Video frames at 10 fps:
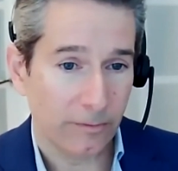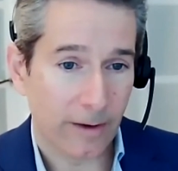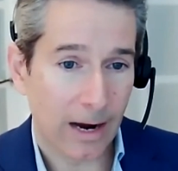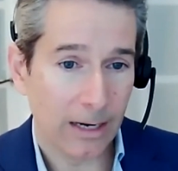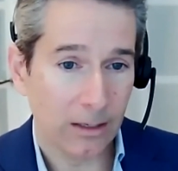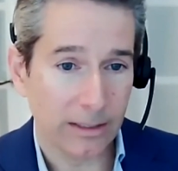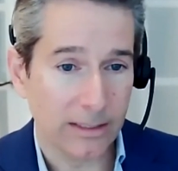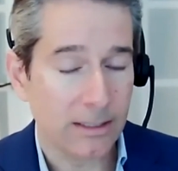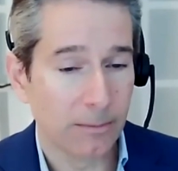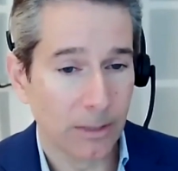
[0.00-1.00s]
filing
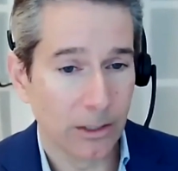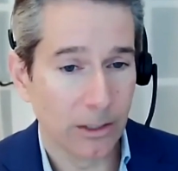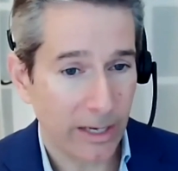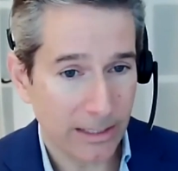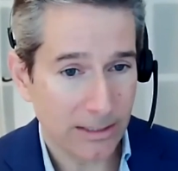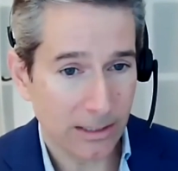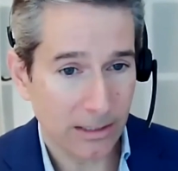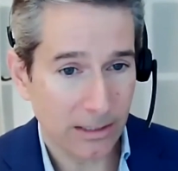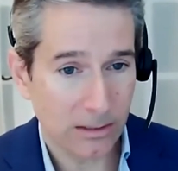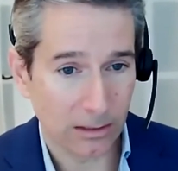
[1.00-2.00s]
similar
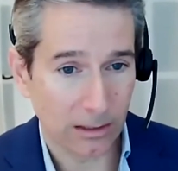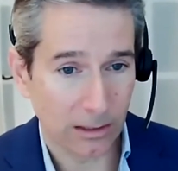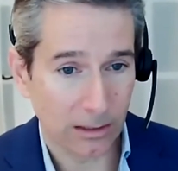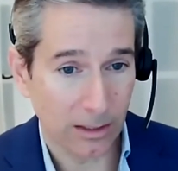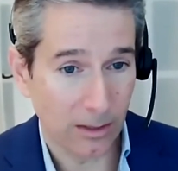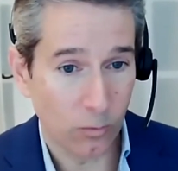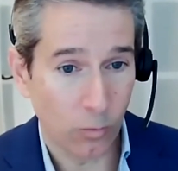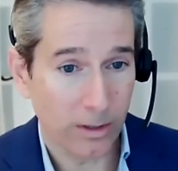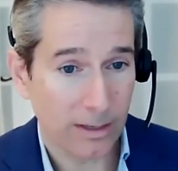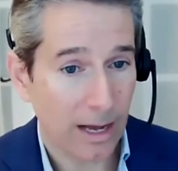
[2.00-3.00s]
cases in
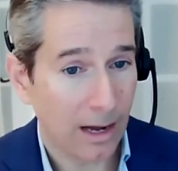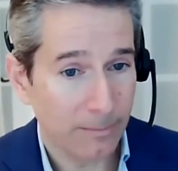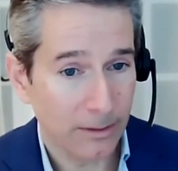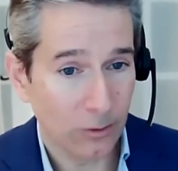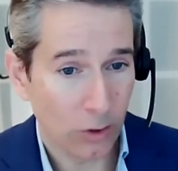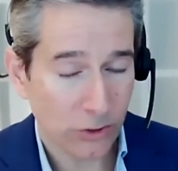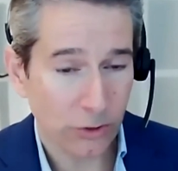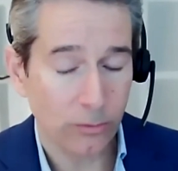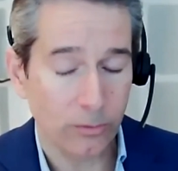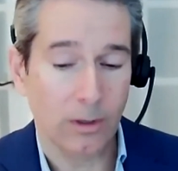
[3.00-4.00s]
one common
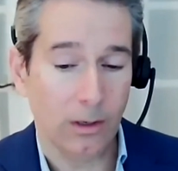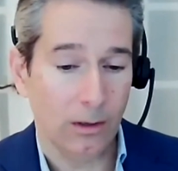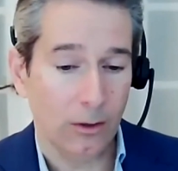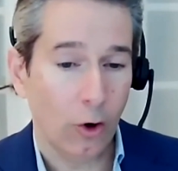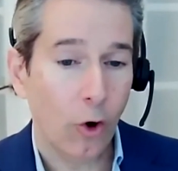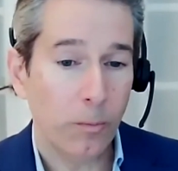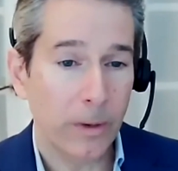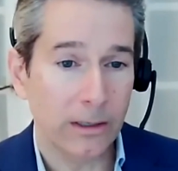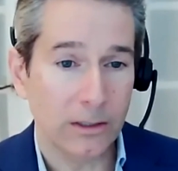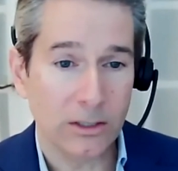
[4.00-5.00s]
lawsuit,
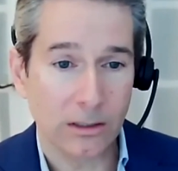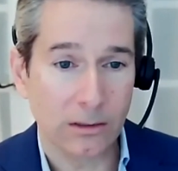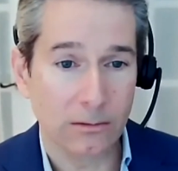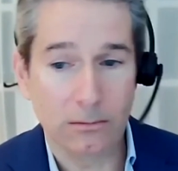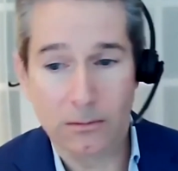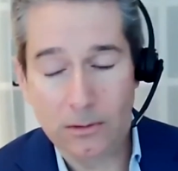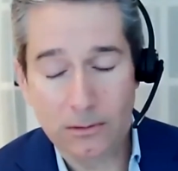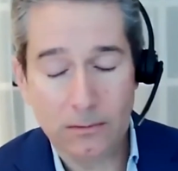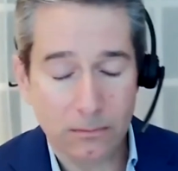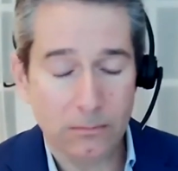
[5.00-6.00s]
hoping to
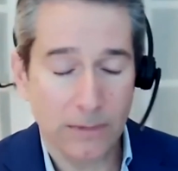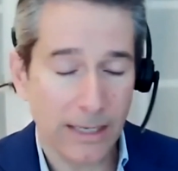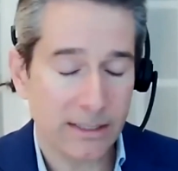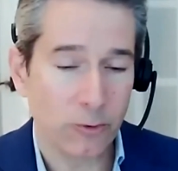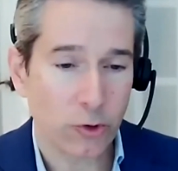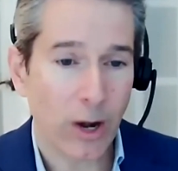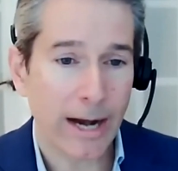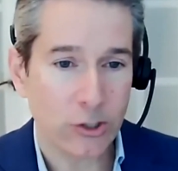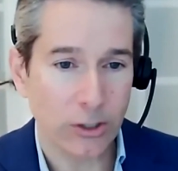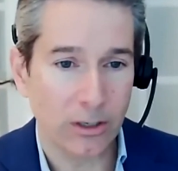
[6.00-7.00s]
get some
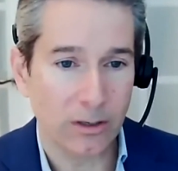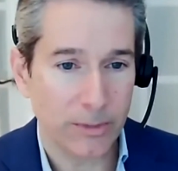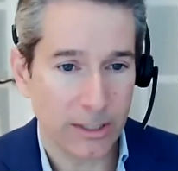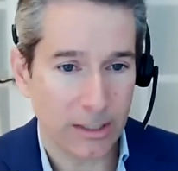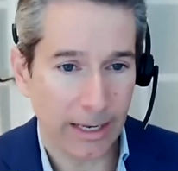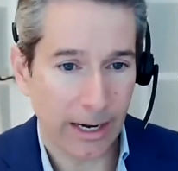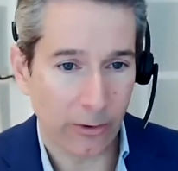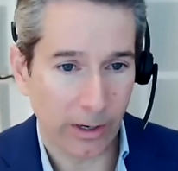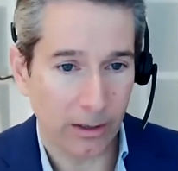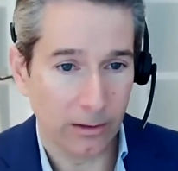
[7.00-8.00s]
traction in a particular
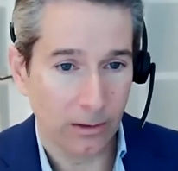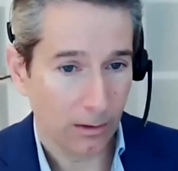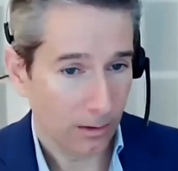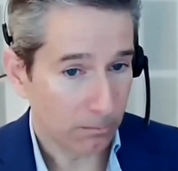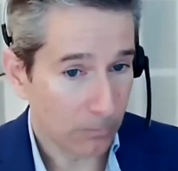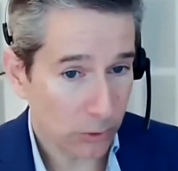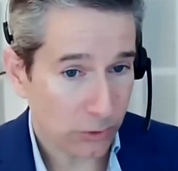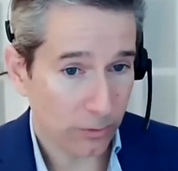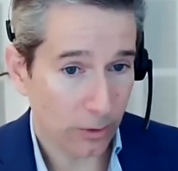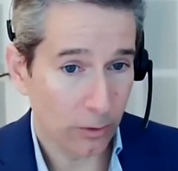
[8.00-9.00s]
area. Most
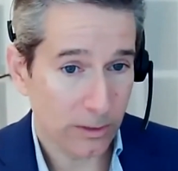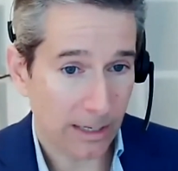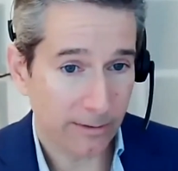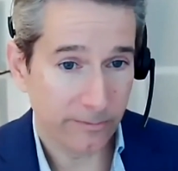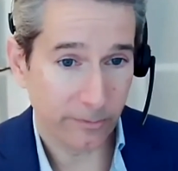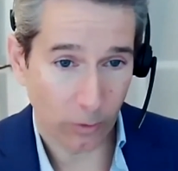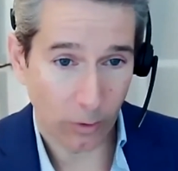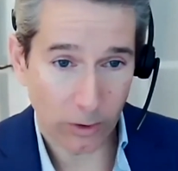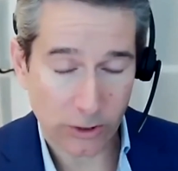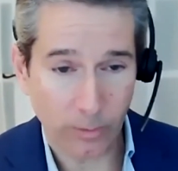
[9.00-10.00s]
of those have
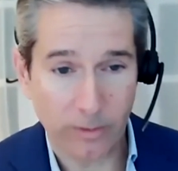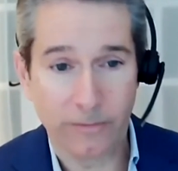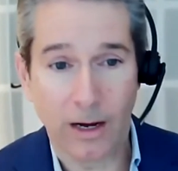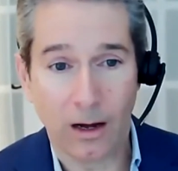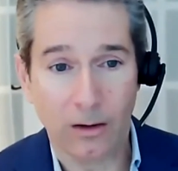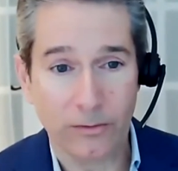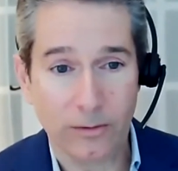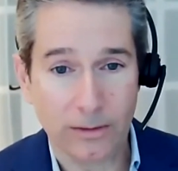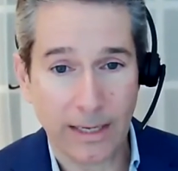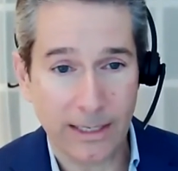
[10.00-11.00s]
also involved
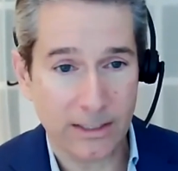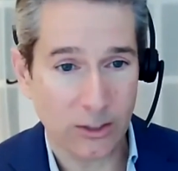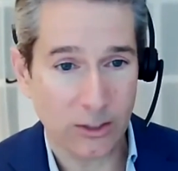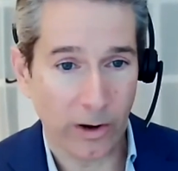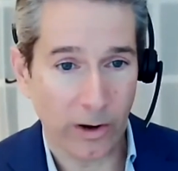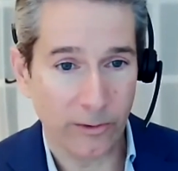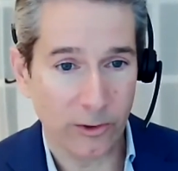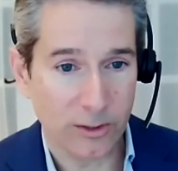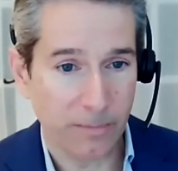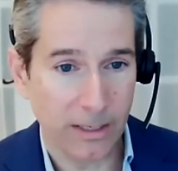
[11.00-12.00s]
cases where
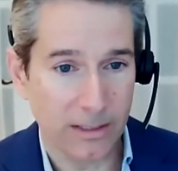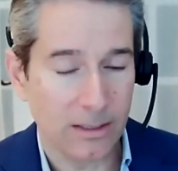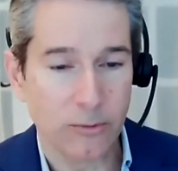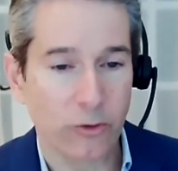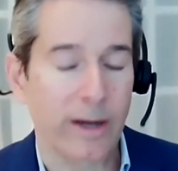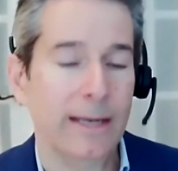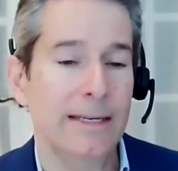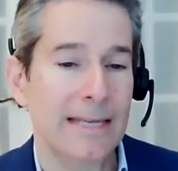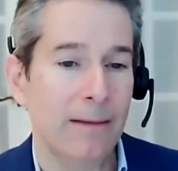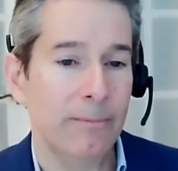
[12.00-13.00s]
there's been some direct
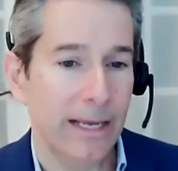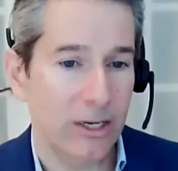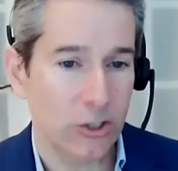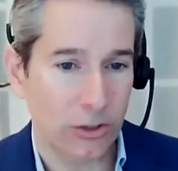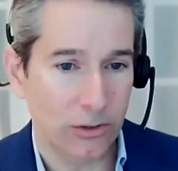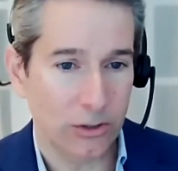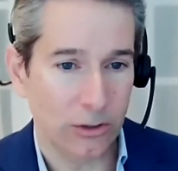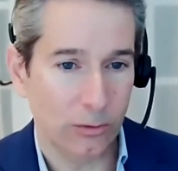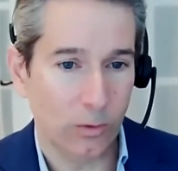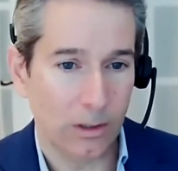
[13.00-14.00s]
contamination
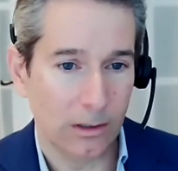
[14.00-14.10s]
to